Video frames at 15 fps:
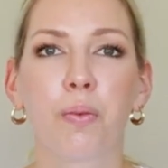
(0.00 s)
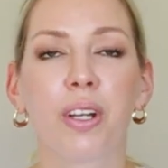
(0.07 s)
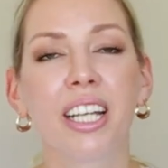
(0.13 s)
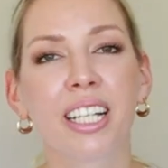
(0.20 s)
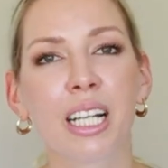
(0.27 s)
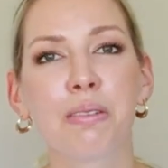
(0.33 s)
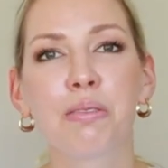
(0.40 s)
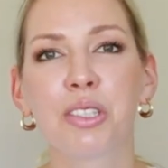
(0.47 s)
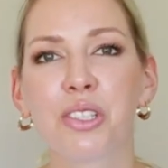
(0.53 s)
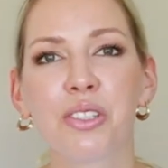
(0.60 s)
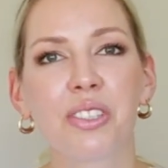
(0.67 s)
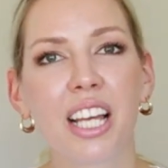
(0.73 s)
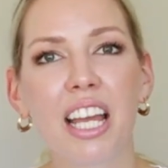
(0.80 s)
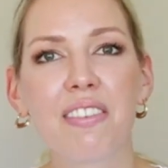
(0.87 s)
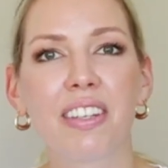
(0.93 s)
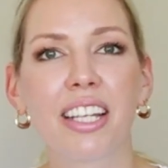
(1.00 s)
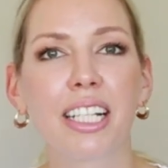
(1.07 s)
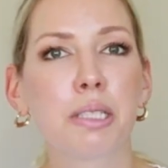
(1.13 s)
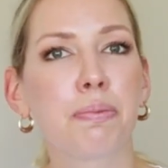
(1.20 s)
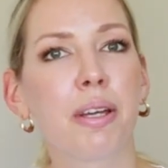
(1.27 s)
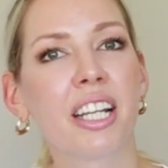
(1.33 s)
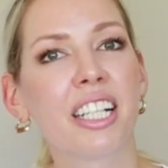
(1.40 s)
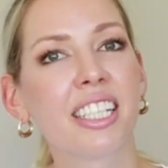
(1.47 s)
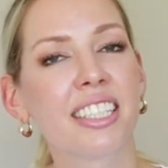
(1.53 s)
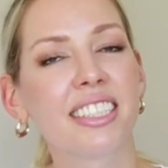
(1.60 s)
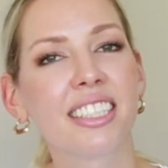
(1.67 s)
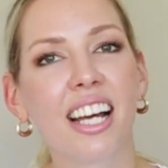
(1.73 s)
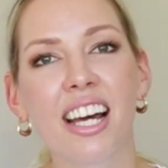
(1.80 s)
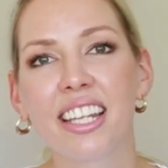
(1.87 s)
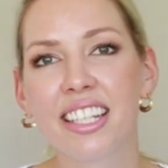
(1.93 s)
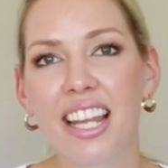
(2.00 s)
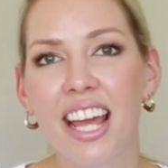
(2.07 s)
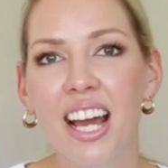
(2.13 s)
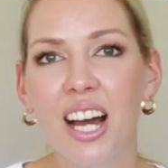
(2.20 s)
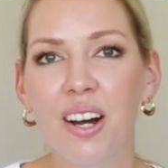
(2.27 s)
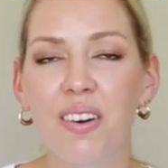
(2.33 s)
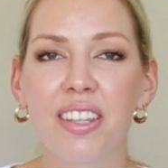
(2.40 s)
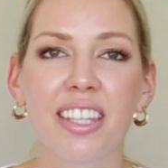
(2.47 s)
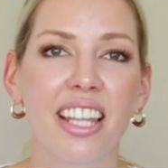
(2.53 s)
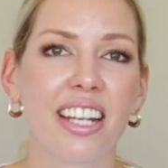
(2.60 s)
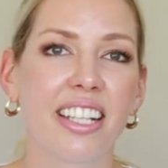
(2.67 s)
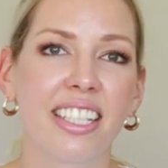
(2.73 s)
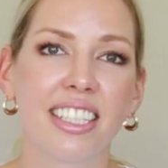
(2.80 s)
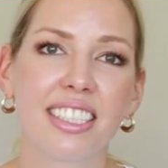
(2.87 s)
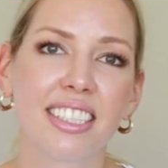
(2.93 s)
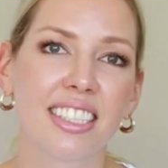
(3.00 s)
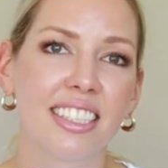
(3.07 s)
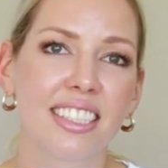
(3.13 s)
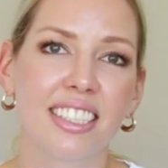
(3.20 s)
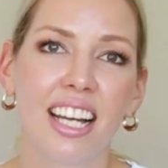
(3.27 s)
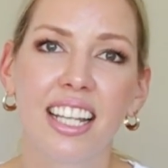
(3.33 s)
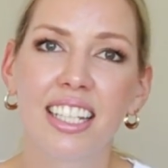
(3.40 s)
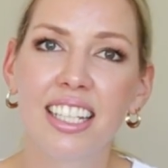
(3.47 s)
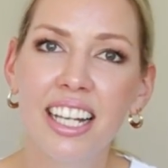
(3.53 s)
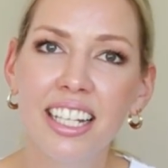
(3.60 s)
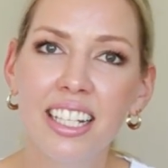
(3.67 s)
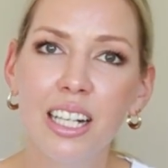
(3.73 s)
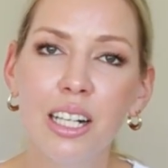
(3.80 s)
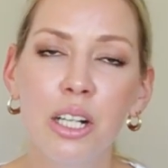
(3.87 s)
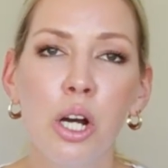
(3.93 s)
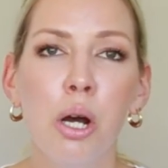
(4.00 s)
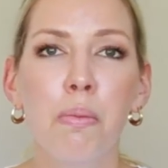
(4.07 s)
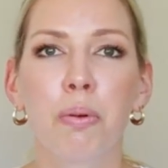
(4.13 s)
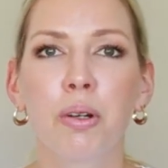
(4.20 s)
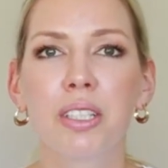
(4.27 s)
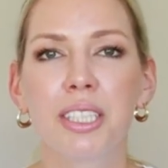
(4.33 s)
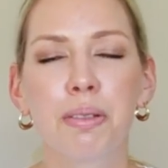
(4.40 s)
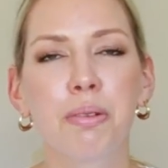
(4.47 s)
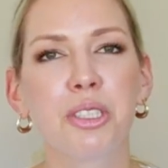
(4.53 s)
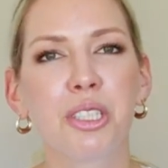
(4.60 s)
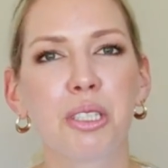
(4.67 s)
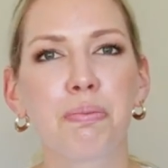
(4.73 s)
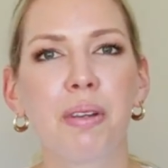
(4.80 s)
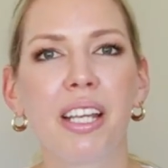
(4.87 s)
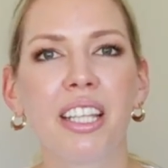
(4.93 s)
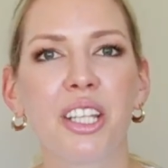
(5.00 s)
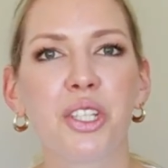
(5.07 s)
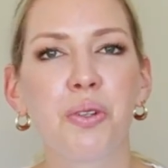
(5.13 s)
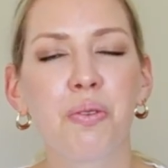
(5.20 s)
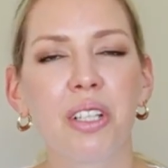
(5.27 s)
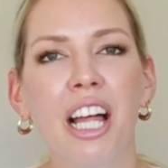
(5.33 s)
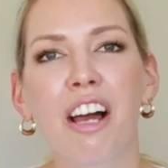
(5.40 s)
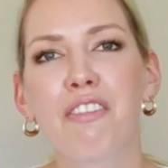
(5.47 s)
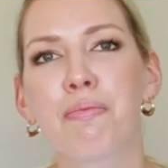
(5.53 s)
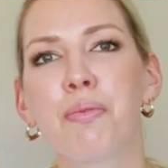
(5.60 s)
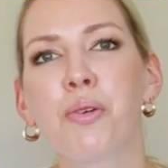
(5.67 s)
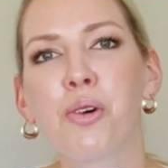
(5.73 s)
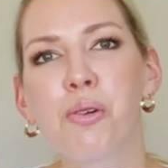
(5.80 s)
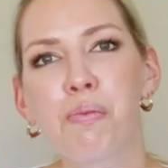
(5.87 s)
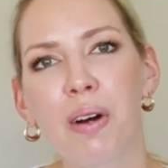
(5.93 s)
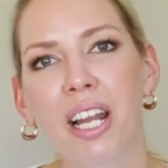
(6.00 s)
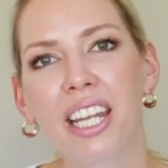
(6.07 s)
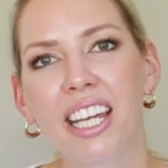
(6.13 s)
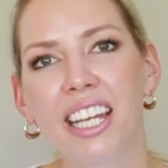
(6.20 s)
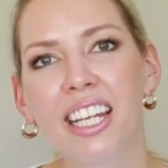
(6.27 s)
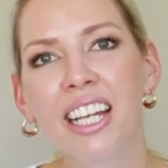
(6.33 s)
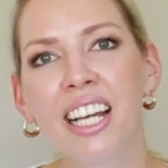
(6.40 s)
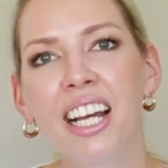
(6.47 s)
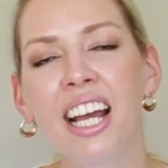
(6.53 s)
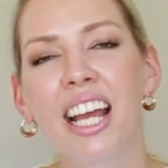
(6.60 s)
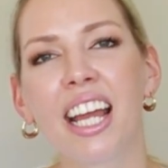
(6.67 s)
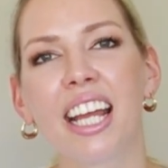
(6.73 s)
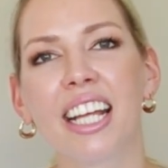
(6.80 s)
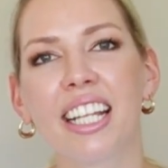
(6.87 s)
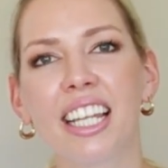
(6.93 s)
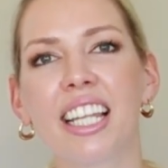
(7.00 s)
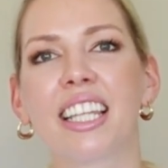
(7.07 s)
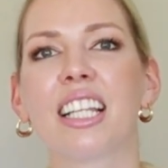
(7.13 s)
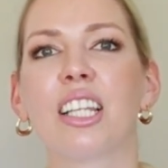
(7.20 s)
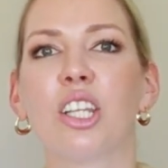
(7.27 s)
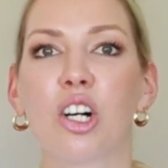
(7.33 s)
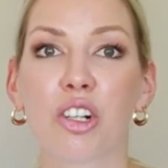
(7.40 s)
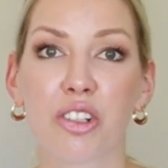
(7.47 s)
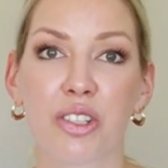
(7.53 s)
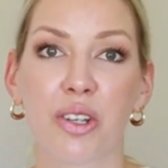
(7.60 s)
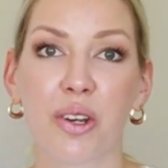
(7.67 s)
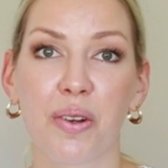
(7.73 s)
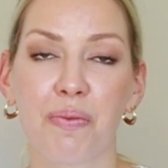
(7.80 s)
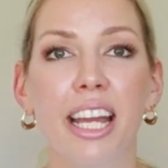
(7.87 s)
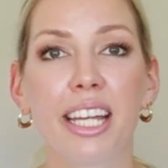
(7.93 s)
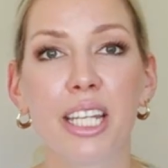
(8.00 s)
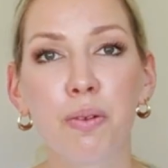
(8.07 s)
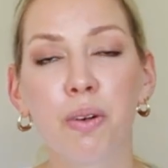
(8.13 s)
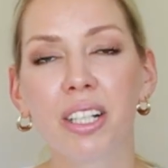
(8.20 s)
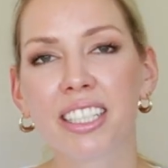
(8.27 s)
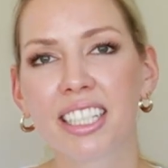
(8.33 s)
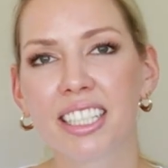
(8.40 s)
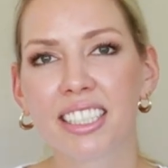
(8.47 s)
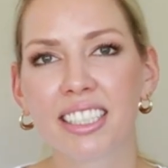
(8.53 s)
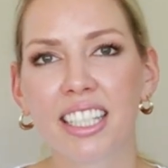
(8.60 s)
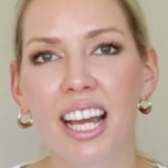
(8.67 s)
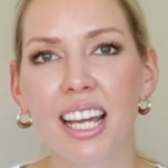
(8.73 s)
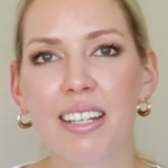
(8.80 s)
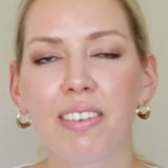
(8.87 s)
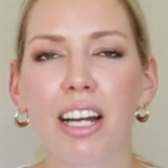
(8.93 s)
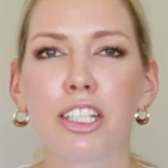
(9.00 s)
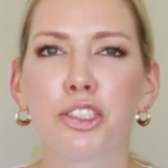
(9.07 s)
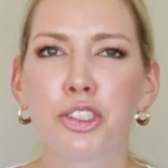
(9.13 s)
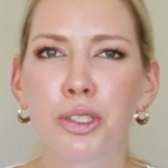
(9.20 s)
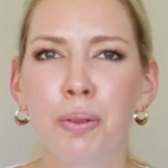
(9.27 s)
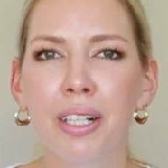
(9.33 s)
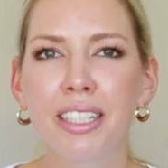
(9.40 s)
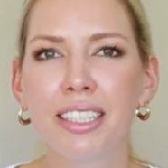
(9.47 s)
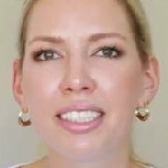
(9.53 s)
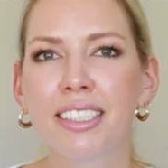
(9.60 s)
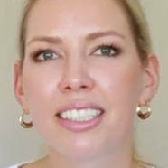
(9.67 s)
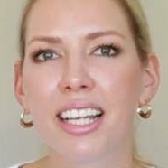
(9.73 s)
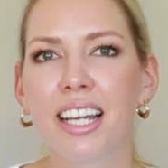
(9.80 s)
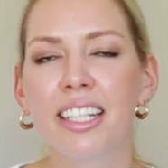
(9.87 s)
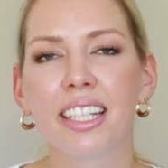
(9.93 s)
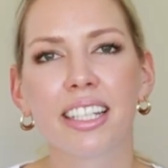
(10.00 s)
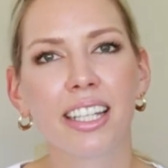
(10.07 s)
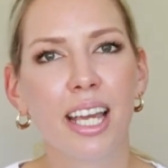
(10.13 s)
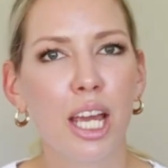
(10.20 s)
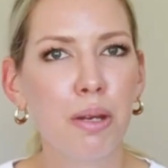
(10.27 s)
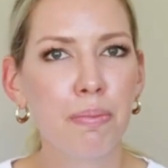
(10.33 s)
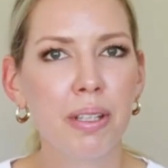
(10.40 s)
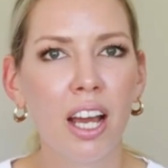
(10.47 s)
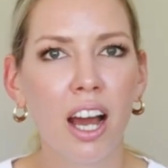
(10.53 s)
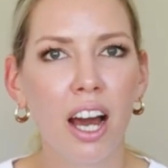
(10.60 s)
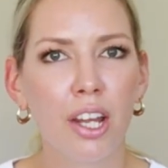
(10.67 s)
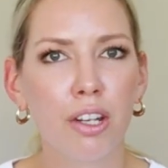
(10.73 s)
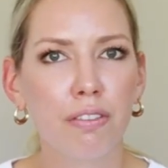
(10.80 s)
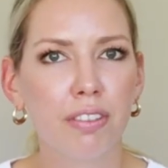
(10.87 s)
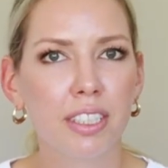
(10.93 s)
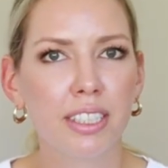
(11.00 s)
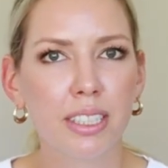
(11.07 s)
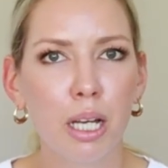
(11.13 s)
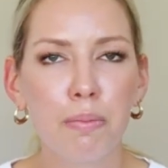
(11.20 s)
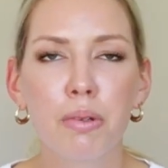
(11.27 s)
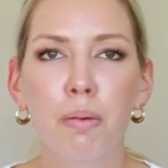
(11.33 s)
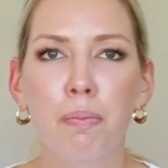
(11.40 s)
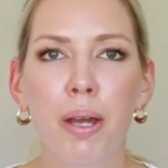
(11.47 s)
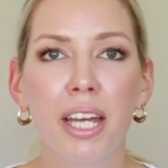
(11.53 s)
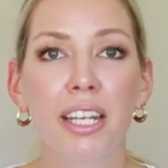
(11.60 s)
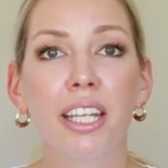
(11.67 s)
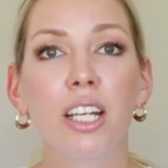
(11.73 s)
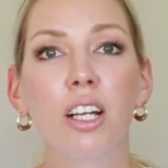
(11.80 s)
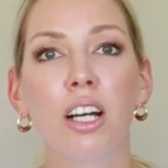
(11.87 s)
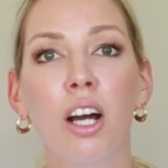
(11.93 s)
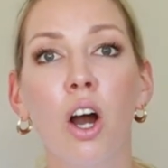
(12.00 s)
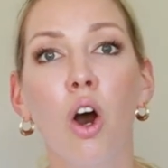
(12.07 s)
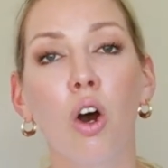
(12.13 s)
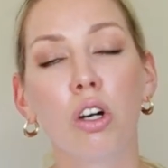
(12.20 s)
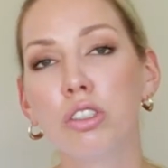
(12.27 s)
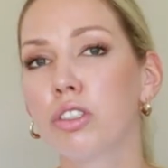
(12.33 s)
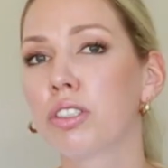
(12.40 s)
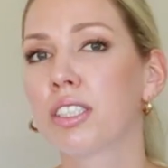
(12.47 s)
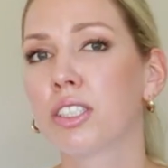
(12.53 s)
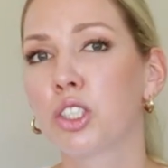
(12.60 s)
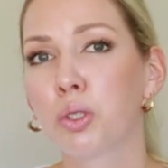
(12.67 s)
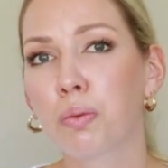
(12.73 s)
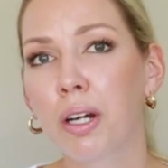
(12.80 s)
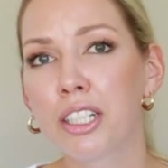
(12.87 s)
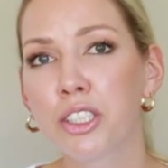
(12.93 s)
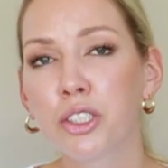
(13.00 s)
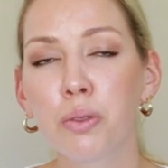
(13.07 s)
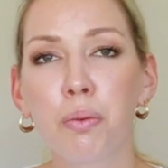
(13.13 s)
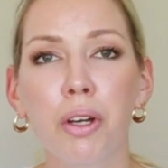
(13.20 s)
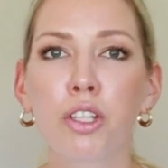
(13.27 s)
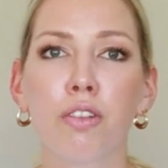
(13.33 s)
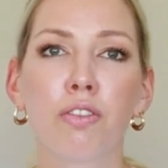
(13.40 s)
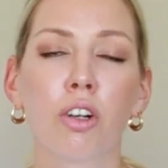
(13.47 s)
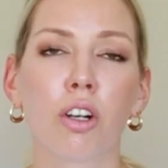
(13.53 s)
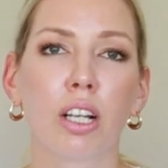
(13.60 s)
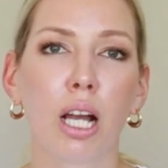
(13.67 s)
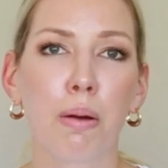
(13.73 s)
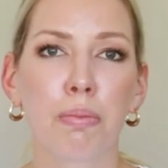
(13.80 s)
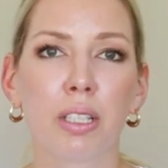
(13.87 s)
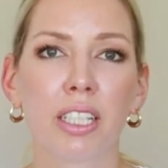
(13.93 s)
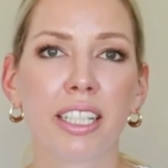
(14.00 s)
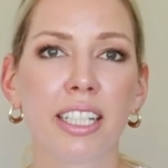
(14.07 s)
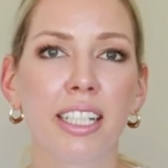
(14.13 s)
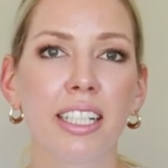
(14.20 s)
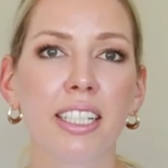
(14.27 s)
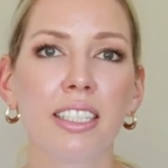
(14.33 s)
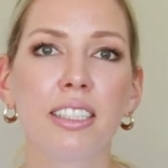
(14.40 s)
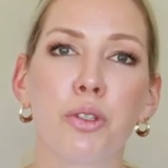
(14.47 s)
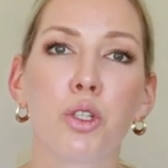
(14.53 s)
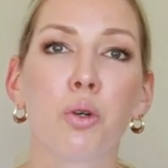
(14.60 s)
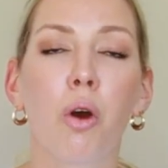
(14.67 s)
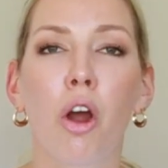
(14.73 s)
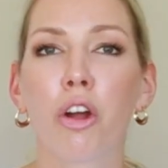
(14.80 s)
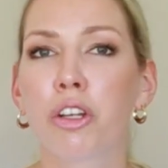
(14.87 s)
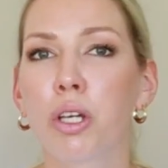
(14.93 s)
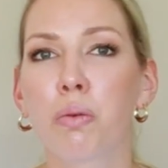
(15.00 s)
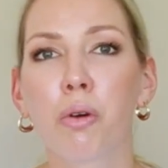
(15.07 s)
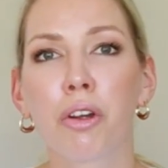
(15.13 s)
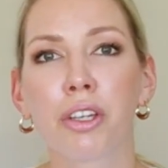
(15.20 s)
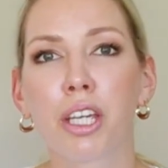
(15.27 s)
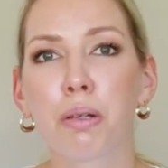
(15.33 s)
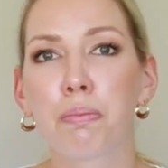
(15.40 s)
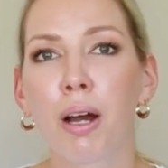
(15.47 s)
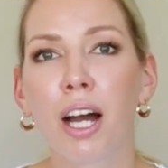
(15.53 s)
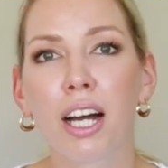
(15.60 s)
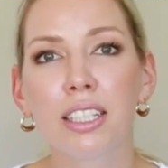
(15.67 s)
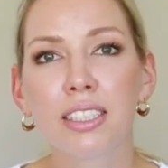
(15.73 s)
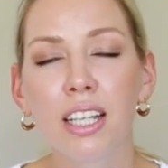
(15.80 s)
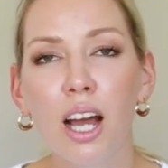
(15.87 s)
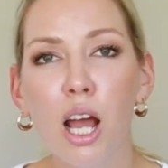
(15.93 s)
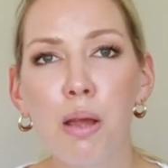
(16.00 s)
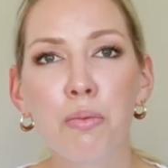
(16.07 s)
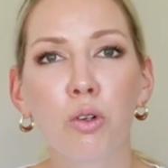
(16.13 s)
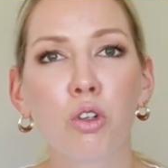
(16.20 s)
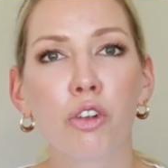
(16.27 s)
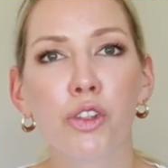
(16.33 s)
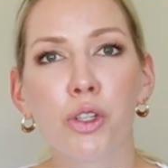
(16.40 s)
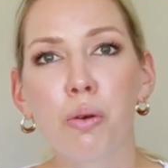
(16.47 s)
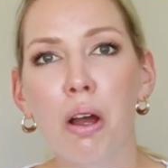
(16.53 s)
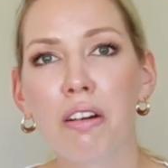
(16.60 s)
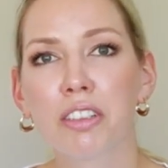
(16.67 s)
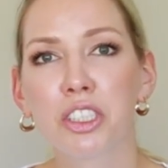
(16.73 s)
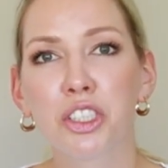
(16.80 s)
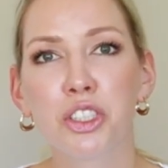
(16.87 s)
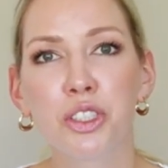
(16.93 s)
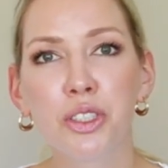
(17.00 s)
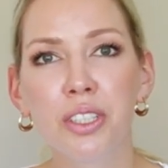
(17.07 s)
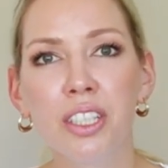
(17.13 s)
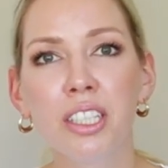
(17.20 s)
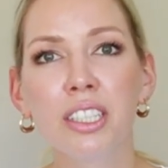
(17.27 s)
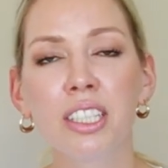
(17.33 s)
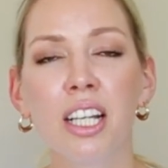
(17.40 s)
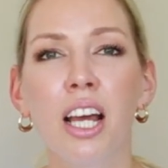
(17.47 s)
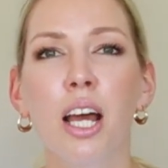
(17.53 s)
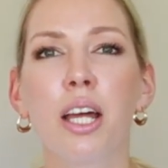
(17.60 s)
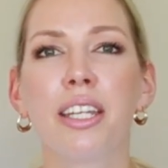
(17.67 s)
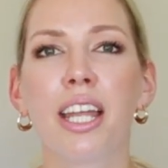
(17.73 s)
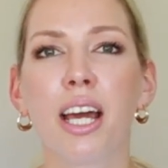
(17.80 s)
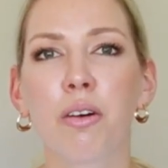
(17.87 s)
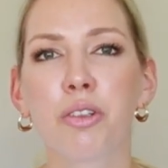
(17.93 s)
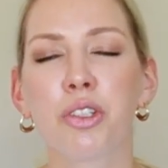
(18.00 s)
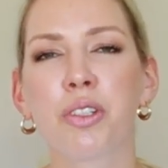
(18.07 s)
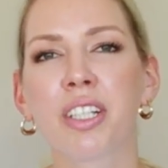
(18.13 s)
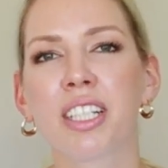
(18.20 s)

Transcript: When it comes to saving, it's better to start now than it is to start later, because it will just mean that you will have more money in the long term. Anyone can save. I do understand it can be harder for some depending on your situation, whether you've got a couple of kids, you're only working part-time, or you are a student. Now, you